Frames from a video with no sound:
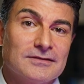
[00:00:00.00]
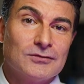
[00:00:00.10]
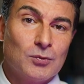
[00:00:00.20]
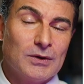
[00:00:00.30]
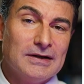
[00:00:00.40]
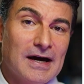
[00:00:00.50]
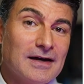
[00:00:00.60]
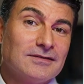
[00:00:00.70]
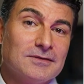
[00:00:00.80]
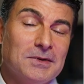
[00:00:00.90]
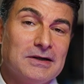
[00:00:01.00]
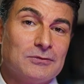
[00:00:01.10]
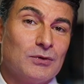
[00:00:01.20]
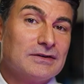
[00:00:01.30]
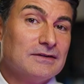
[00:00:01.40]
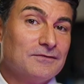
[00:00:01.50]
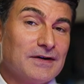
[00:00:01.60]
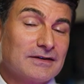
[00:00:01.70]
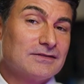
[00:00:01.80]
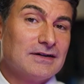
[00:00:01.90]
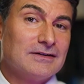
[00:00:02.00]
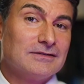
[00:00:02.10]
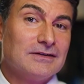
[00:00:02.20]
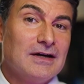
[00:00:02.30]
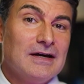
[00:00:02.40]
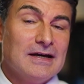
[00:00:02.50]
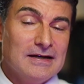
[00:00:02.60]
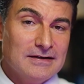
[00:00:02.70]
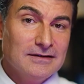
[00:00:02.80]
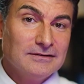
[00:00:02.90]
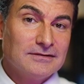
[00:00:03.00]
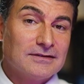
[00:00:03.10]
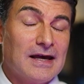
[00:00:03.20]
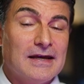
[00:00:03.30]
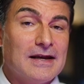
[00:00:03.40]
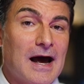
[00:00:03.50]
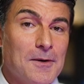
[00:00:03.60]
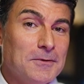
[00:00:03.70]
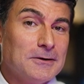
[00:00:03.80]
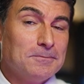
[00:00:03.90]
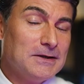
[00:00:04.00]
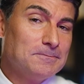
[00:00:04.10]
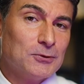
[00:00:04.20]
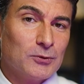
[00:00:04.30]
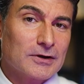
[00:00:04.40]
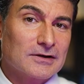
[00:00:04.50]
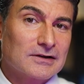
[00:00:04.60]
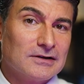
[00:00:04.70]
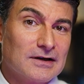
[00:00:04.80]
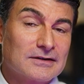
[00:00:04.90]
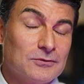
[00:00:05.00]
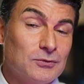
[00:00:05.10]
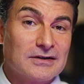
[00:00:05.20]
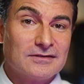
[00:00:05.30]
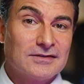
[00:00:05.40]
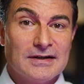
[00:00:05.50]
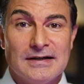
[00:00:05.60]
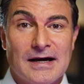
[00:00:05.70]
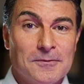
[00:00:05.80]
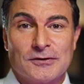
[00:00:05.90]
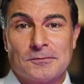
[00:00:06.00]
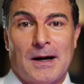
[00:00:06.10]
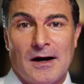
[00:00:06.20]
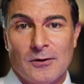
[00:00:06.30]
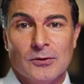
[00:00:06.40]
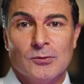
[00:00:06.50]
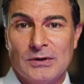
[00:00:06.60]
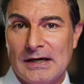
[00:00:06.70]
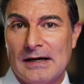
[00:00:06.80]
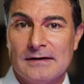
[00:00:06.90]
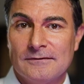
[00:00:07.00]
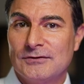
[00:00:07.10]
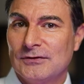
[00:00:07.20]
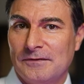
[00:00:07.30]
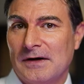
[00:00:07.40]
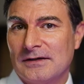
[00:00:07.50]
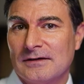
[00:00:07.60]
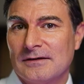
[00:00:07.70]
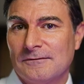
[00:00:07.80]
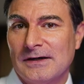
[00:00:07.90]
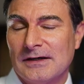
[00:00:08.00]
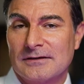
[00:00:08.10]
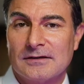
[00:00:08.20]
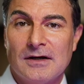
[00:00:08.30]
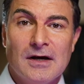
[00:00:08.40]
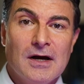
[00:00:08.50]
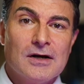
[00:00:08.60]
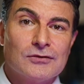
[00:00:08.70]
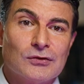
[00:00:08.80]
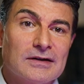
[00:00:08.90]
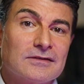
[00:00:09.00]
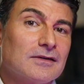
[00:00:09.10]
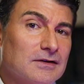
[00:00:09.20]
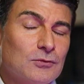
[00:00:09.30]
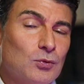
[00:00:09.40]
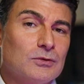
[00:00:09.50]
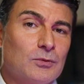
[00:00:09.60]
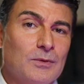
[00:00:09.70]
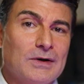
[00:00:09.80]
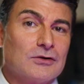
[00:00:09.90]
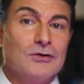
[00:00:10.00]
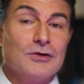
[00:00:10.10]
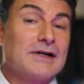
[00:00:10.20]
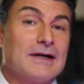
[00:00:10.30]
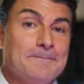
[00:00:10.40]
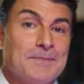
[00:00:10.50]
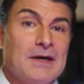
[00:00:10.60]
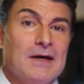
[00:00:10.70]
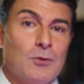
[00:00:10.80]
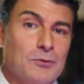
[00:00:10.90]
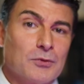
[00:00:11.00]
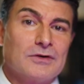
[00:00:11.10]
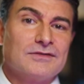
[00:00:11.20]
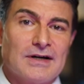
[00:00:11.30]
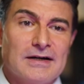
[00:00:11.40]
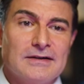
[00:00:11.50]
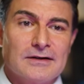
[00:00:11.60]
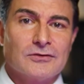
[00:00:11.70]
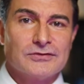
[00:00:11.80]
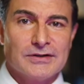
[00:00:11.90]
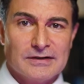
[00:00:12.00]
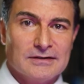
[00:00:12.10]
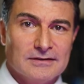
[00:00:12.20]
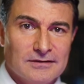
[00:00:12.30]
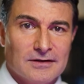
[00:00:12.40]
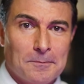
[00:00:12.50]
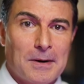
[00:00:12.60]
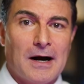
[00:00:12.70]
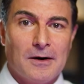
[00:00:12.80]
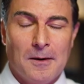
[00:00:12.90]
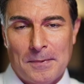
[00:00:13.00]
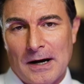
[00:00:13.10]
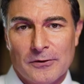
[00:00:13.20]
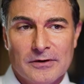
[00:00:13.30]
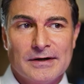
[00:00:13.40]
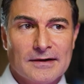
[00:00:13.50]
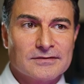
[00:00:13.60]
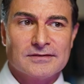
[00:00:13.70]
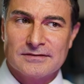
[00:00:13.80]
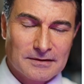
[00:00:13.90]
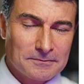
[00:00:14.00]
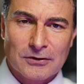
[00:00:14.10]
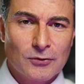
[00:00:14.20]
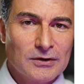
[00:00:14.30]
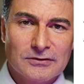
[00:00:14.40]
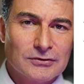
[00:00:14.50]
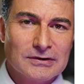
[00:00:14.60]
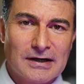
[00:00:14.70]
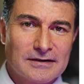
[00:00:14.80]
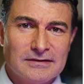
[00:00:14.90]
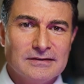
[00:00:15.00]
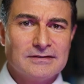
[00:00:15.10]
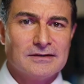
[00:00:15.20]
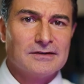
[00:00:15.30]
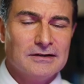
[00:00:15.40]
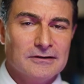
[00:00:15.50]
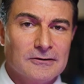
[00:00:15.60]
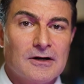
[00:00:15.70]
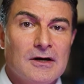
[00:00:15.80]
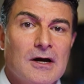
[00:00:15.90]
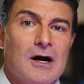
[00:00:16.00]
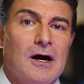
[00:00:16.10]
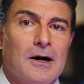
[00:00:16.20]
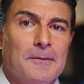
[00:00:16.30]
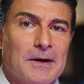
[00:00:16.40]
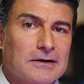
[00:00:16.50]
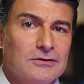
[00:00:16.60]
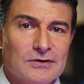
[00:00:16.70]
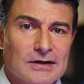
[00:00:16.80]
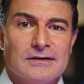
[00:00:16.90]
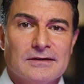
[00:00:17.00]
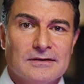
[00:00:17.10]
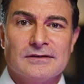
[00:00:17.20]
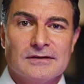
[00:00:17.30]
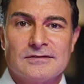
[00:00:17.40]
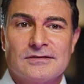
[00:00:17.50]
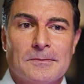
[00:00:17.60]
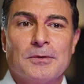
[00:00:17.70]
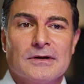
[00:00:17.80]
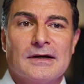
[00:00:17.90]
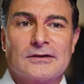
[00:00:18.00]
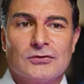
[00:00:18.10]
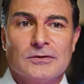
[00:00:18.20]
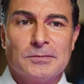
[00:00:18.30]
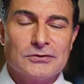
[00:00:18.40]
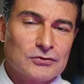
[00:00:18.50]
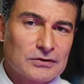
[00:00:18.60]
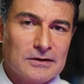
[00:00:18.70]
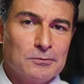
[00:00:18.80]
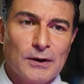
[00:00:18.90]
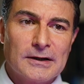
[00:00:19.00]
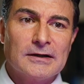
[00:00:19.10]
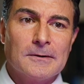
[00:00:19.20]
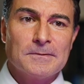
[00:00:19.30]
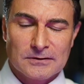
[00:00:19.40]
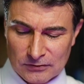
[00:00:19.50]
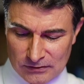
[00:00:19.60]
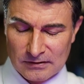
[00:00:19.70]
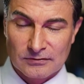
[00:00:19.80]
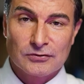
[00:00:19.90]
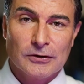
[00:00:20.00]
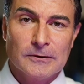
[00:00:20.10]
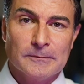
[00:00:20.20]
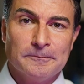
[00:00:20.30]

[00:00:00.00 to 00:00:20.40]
So we estimate what the effect size is and how many people we're going to collect, and we can say how much power we have to find an effect. So that's something we could look at when we're designing our study, is a power analysis. And I'm not going into a lot of detail here. I can do that in a separate lecture, but just kind of bringing up this term.